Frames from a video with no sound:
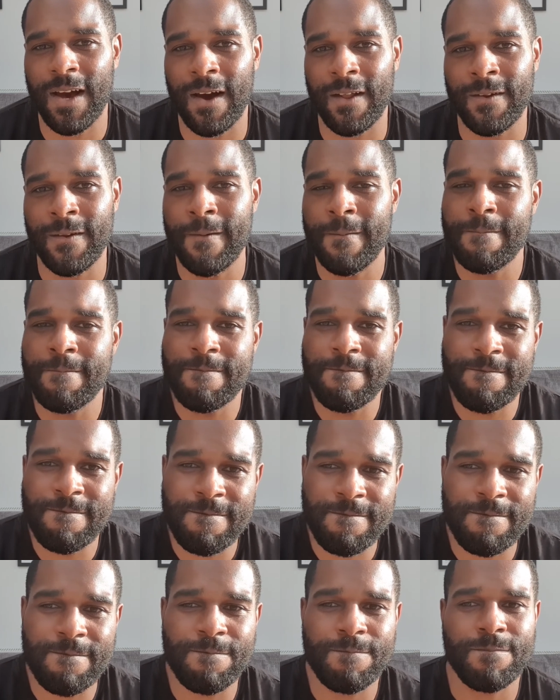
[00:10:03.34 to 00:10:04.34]
on,
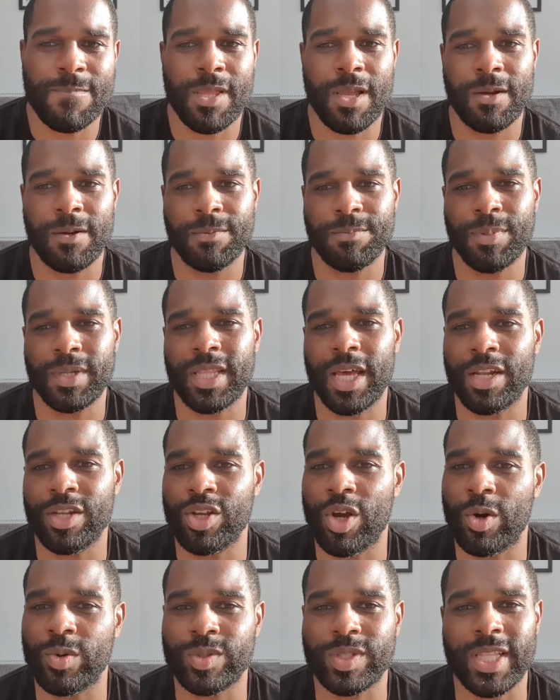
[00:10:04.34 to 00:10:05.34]
but then
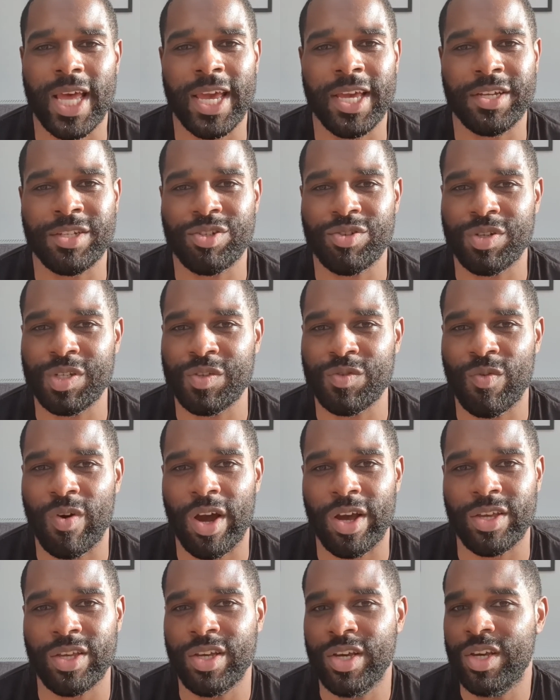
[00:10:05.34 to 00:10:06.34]
you're dangerous,
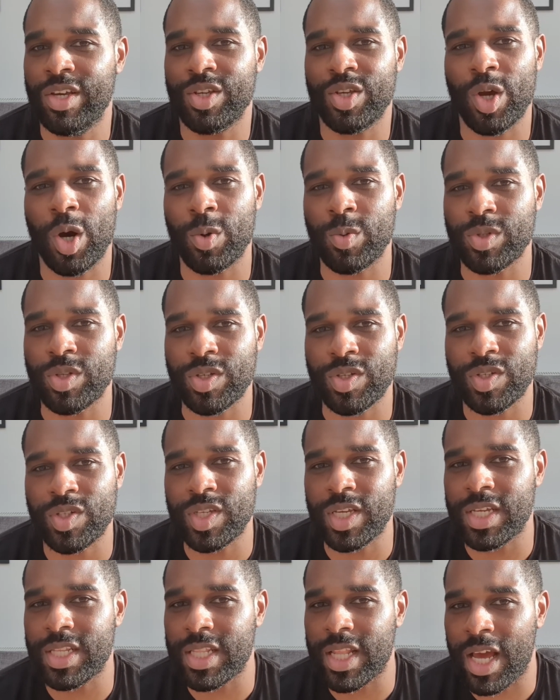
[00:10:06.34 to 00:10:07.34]
right? you all just
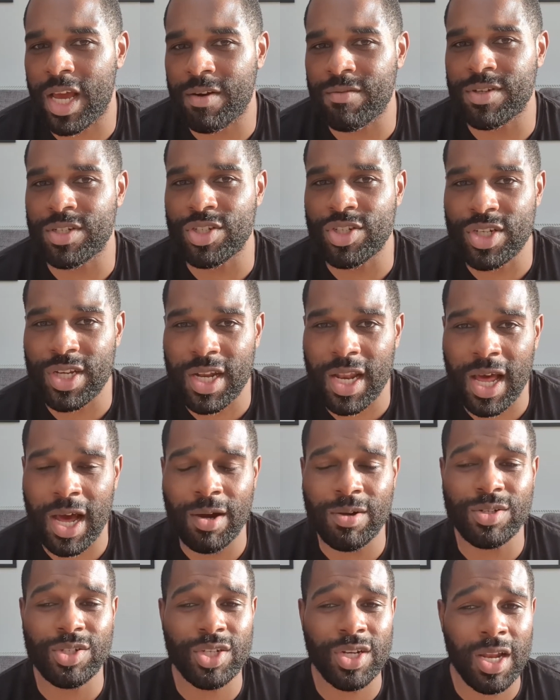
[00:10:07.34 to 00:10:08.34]
sit there and chill
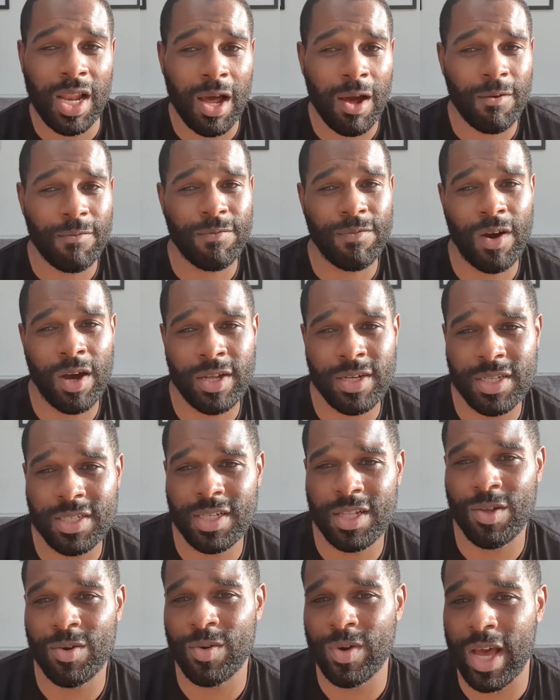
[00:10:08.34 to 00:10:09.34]
out, chill out, find these
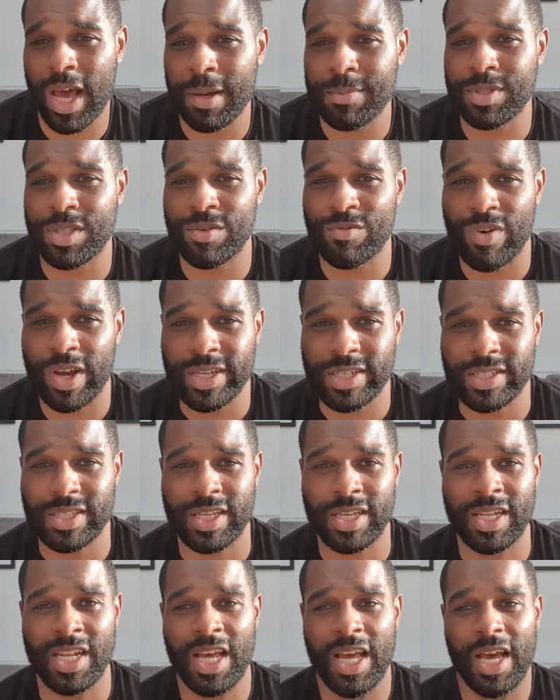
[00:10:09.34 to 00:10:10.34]
little gaps to rest
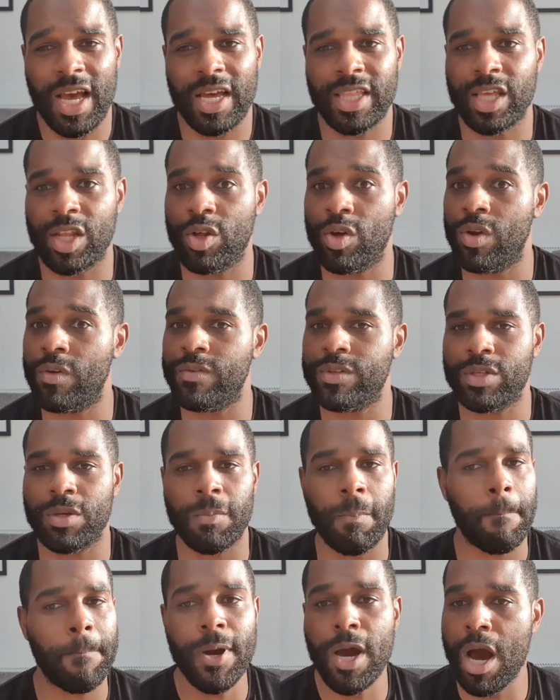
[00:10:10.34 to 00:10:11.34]
in, and then all of a
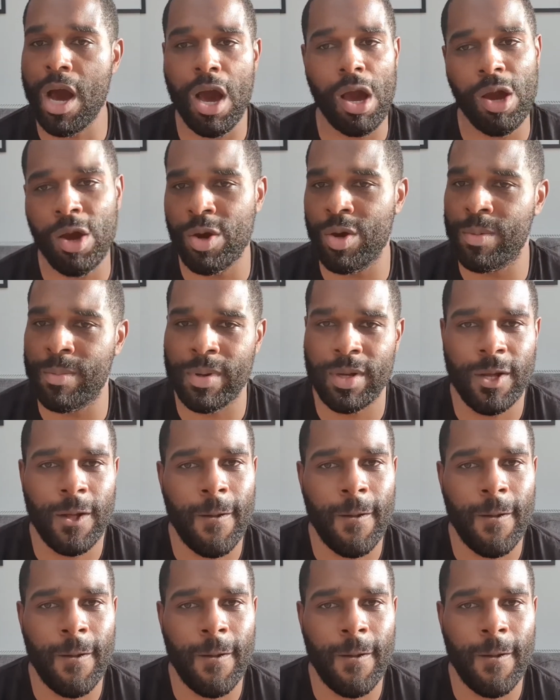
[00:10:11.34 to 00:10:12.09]
sudden, boom!